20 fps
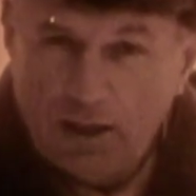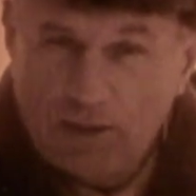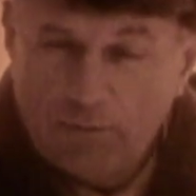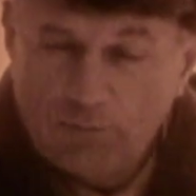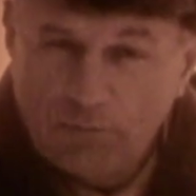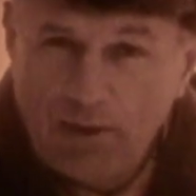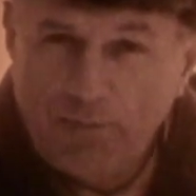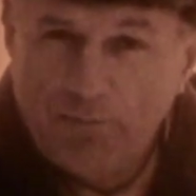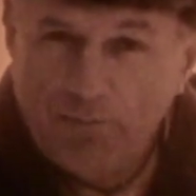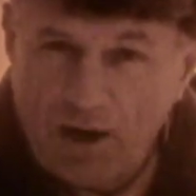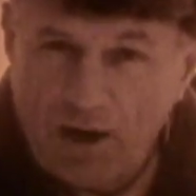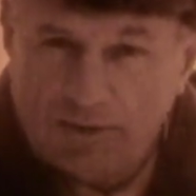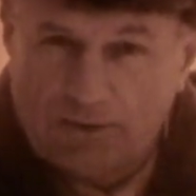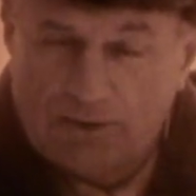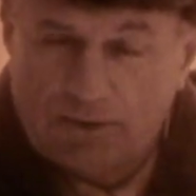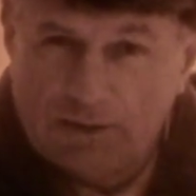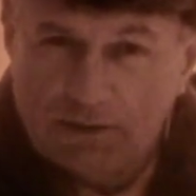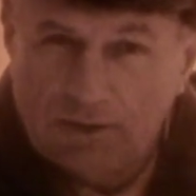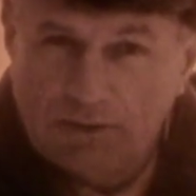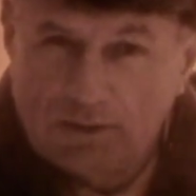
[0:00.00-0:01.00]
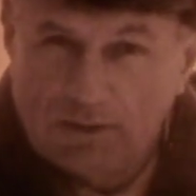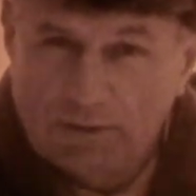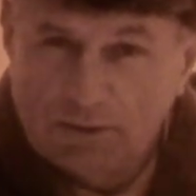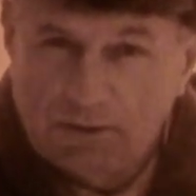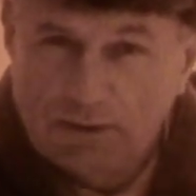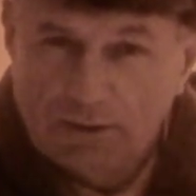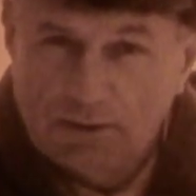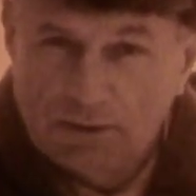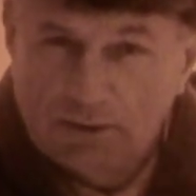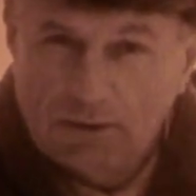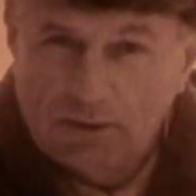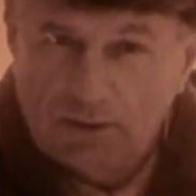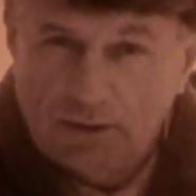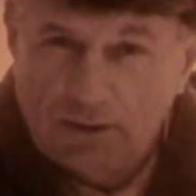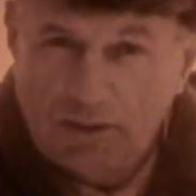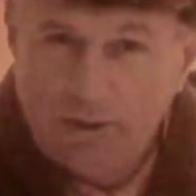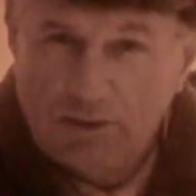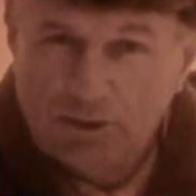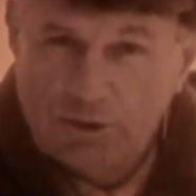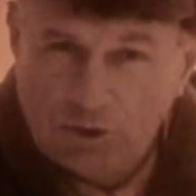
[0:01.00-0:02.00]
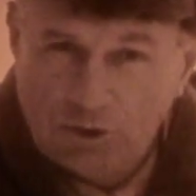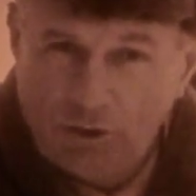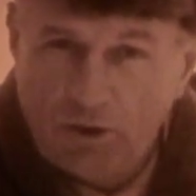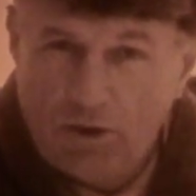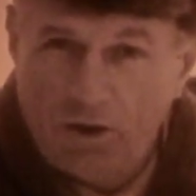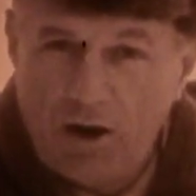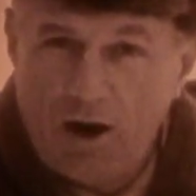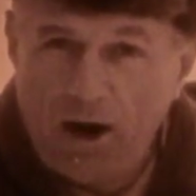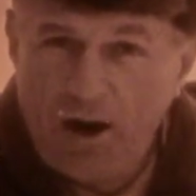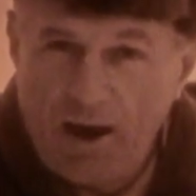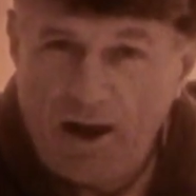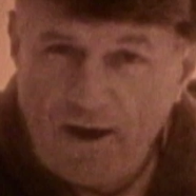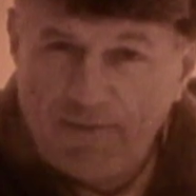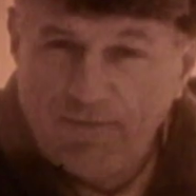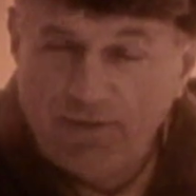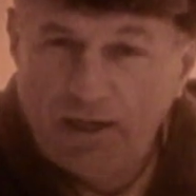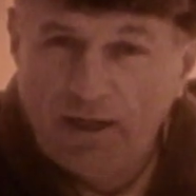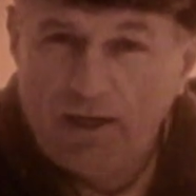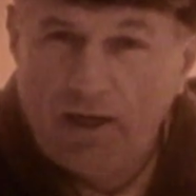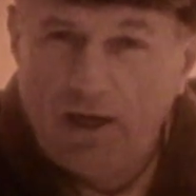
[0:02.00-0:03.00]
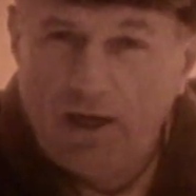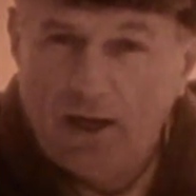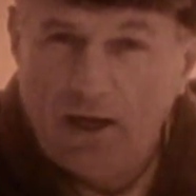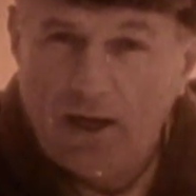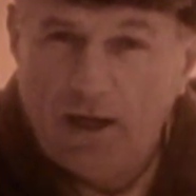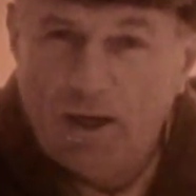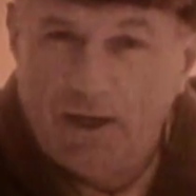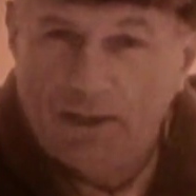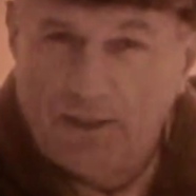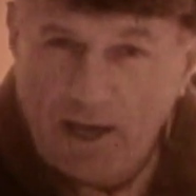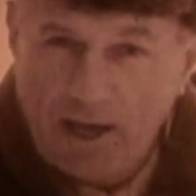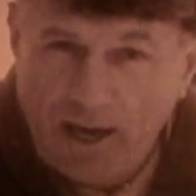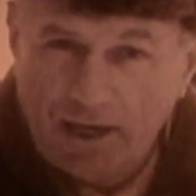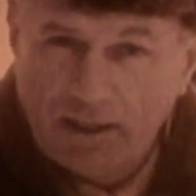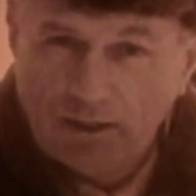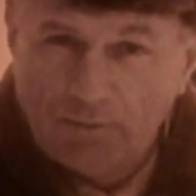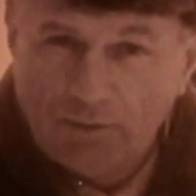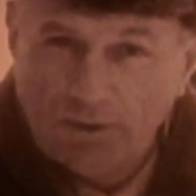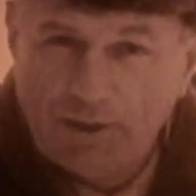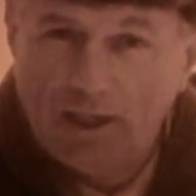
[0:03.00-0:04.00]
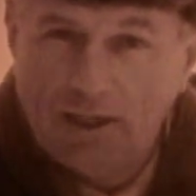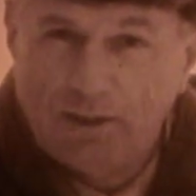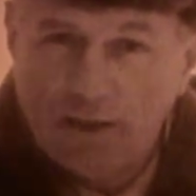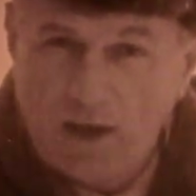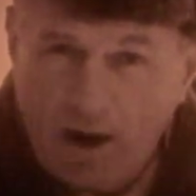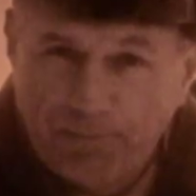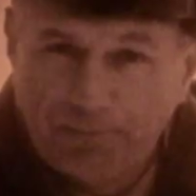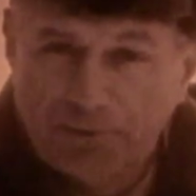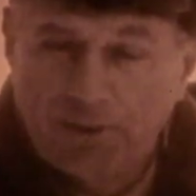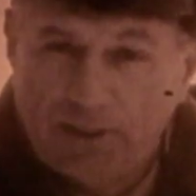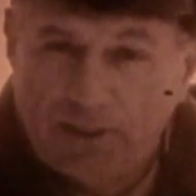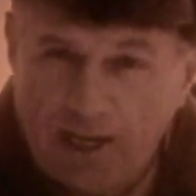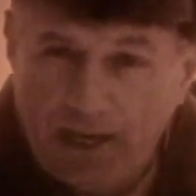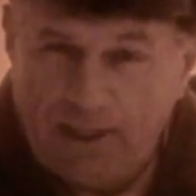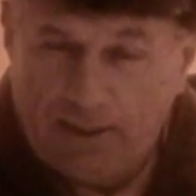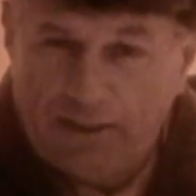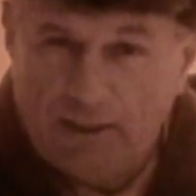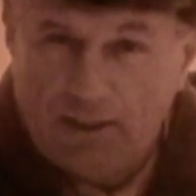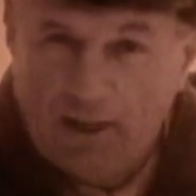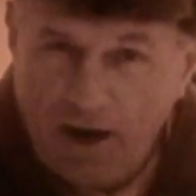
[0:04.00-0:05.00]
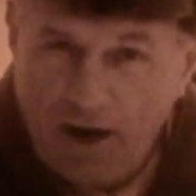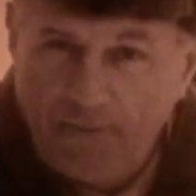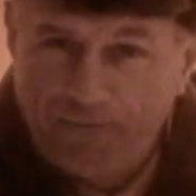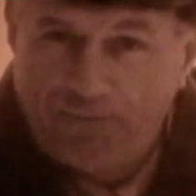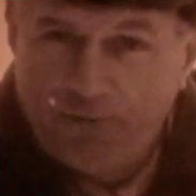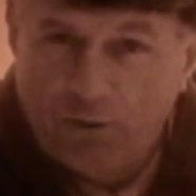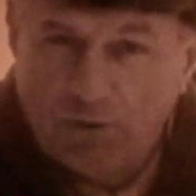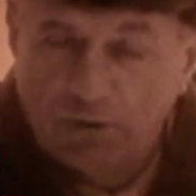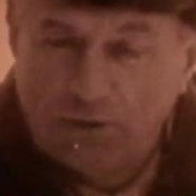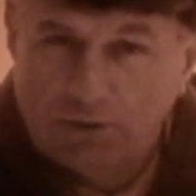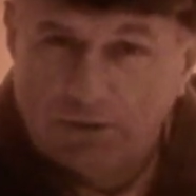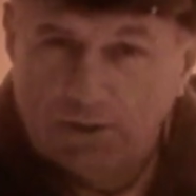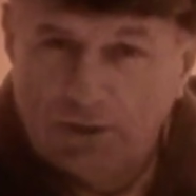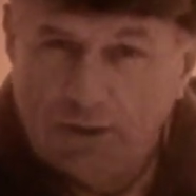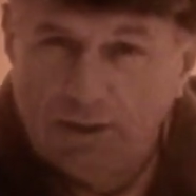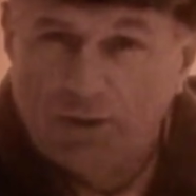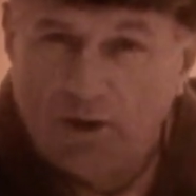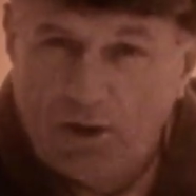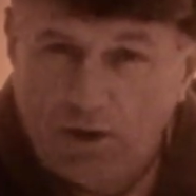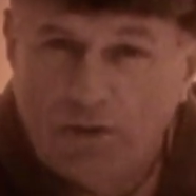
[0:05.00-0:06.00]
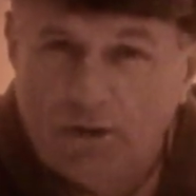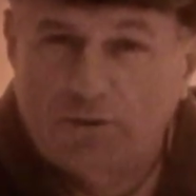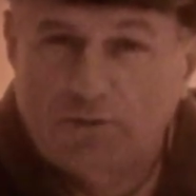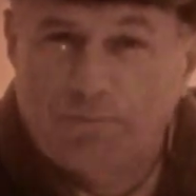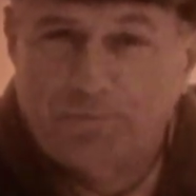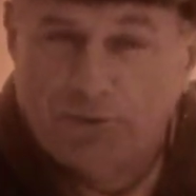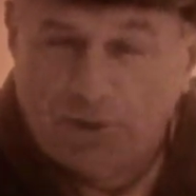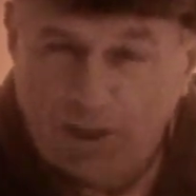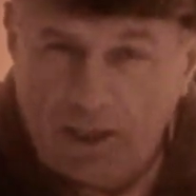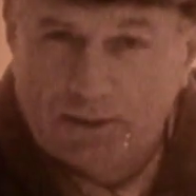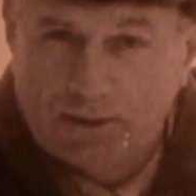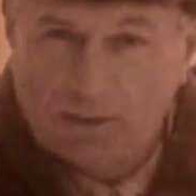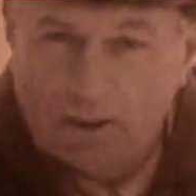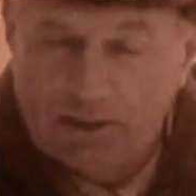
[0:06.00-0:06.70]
And we must ensure our having an adequate and up-to-date Air Force in order to protect